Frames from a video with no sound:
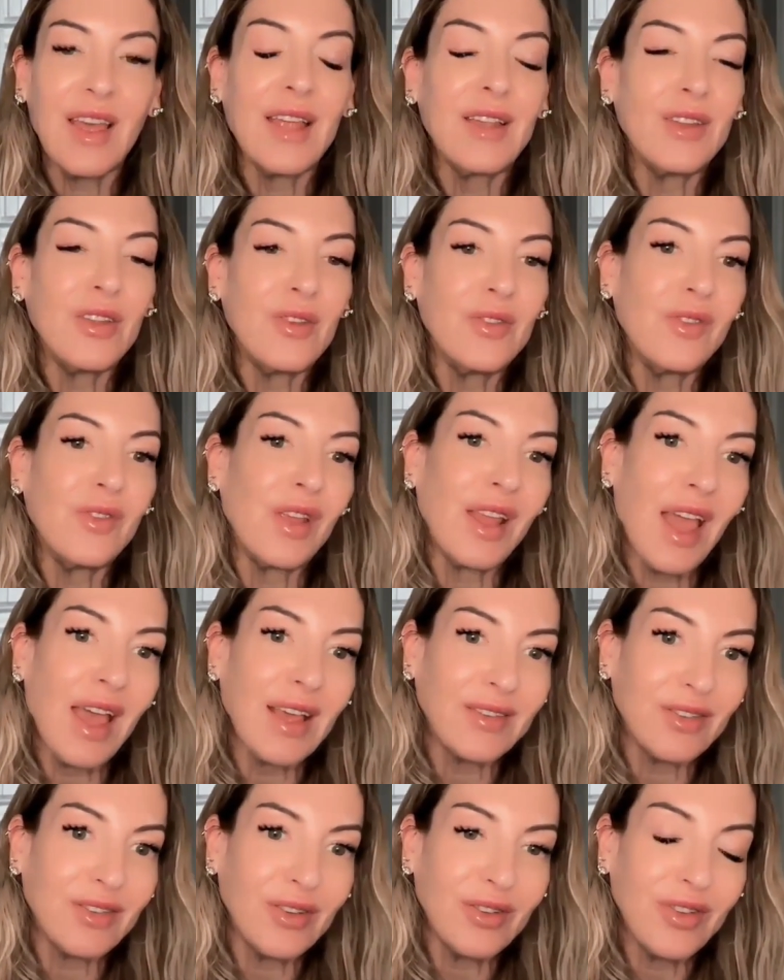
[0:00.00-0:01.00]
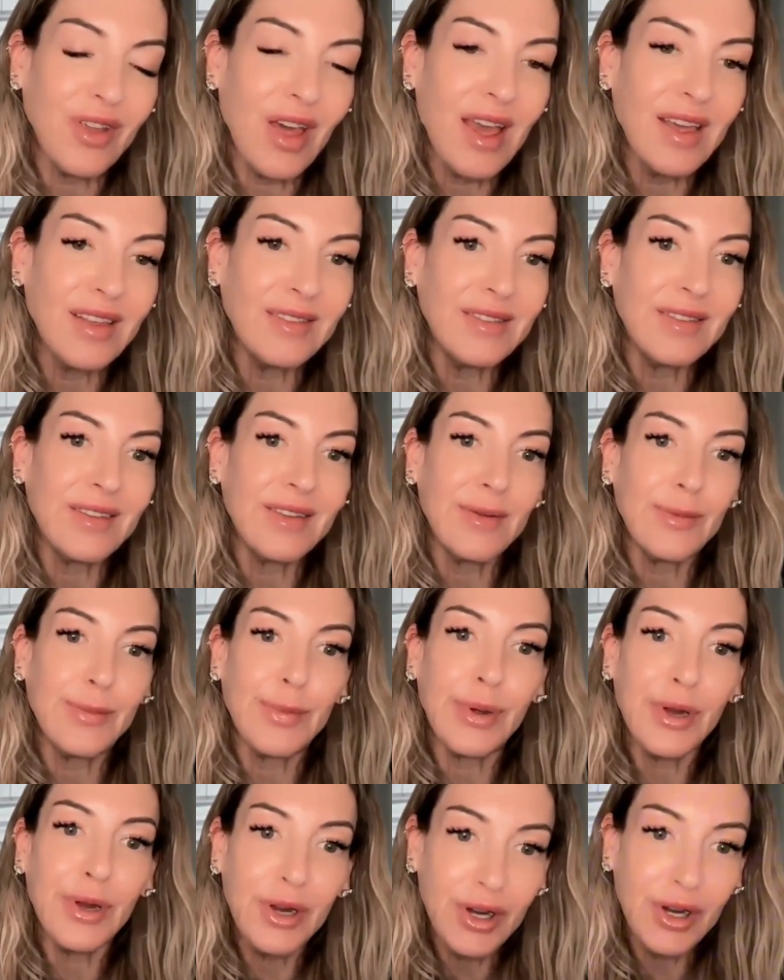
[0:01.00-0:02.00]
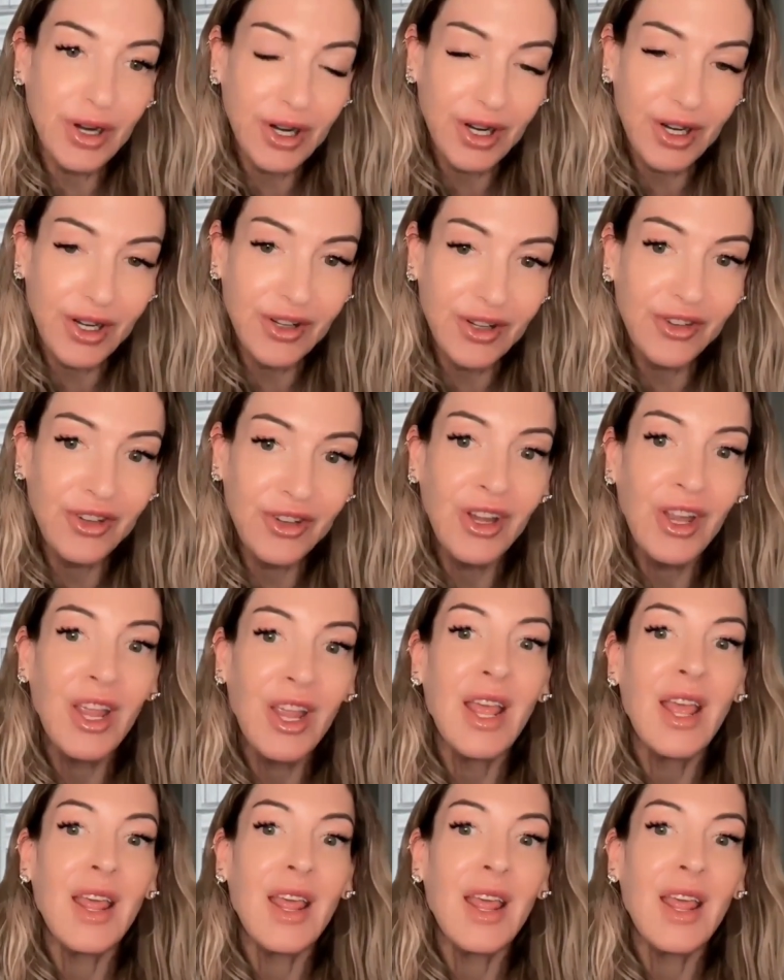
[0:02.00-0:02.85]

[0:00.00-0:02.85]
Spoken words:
and using exercise to purge,